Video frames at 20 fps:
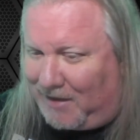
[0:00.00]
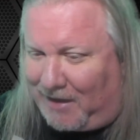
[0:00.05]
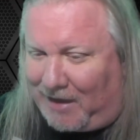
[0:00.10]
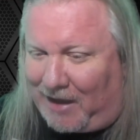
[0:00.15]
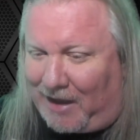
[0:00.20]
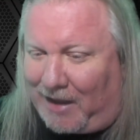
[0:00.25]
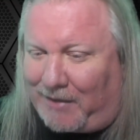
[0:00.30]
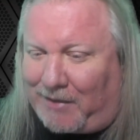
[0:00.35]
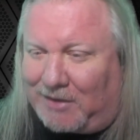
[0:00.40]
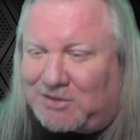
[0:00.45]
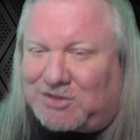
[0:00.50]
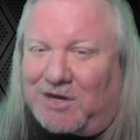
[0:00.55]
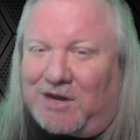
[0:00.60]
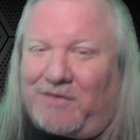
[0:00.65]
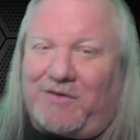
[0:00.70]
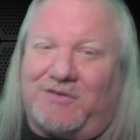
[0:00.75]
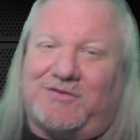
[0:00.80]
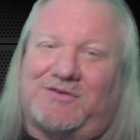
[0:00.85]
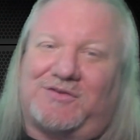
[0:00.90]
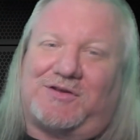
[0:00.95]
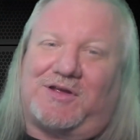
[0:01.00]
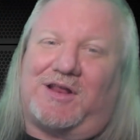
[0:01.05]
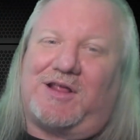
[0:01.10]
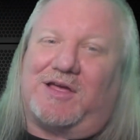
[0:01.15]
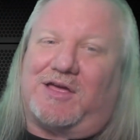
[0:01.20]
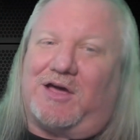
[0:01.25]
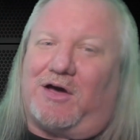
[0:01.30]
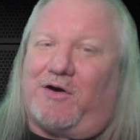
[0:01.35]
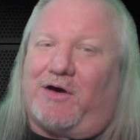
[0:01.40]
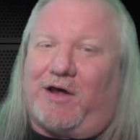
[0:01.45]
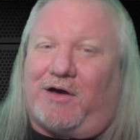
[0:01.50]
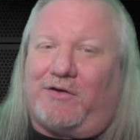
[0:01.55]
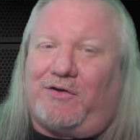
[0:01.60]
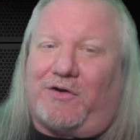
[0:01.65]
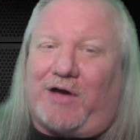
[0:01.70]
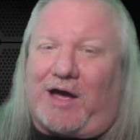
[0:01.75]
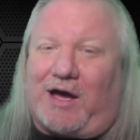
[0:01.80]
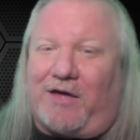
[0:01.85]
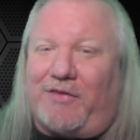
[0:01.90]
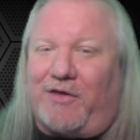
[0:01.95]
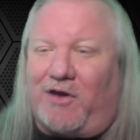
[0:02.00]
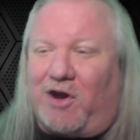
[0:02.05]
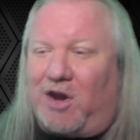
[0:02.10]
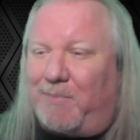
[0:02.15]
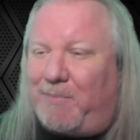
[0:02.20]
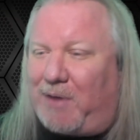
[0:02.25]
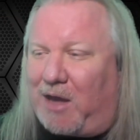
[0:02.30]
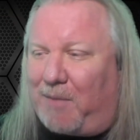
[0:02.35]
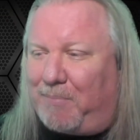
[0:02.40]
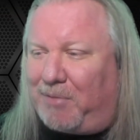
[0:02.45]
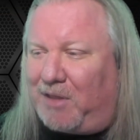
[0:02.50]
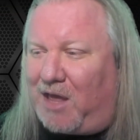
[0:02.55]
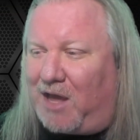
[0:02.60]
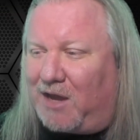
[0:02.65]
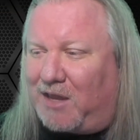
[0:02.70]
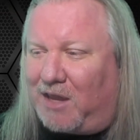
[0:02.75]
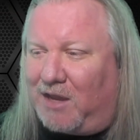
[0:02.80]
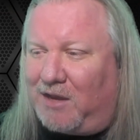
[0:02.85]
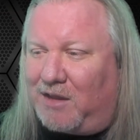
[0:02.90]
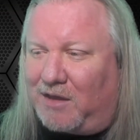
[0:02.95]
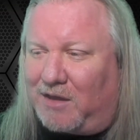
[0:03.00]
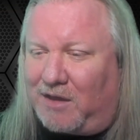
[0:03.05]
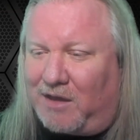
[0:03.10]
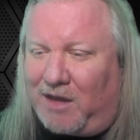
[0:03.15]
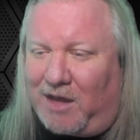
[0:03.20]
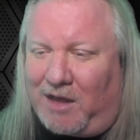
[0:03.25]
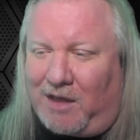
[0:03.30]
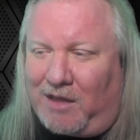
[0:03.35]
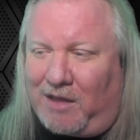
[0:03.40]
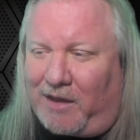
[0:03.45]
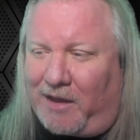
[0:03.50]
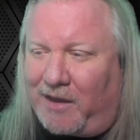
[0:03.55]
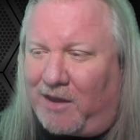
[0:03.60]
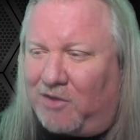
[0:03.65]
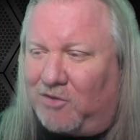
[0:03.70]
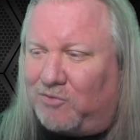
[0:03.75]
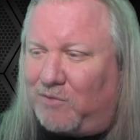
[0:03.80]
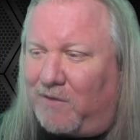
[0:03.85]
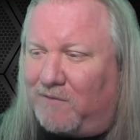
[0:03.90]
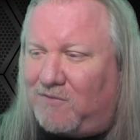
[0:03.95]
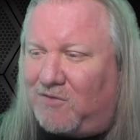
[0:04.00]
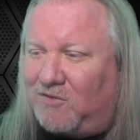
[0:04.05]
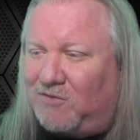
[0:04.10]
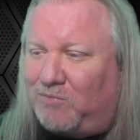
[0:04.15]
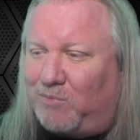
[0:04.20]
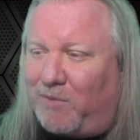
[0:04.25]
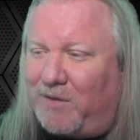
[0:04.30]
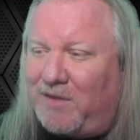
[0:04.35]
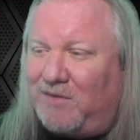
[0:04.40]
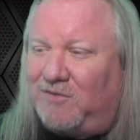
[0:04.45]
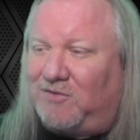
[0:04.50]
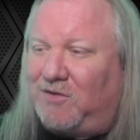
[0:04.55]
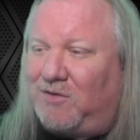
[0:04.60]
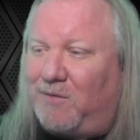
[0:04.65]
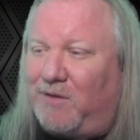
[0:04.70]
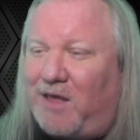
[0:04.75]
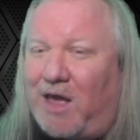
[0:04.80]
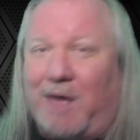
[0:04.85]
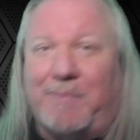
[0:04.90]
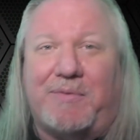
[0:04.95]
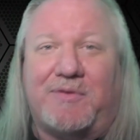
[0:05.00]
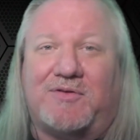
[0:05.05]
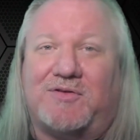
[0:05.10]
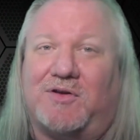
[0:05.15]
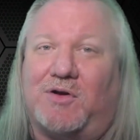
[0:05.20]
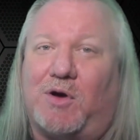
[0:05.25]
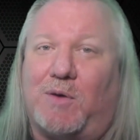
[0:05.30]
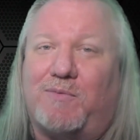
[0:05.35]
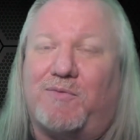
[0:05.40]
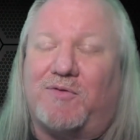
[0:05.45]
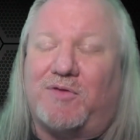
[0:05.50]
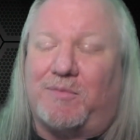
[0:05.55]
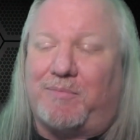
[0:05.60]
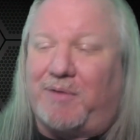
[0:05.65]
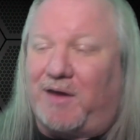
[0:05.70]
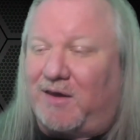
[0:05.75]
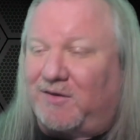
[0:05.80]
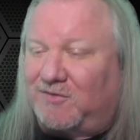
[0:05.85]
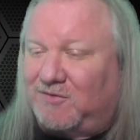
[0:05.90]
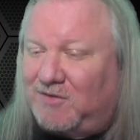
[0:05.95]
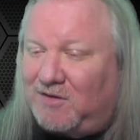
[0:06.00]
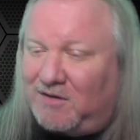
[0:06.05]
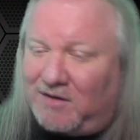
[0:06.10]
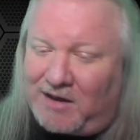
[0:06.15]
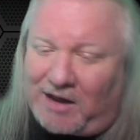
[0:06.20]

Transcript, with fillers: I'm not sure how this is going to go. I don't know how they are about blocking. Uh, I guess we're going to just wait and see what happens and hope for the best.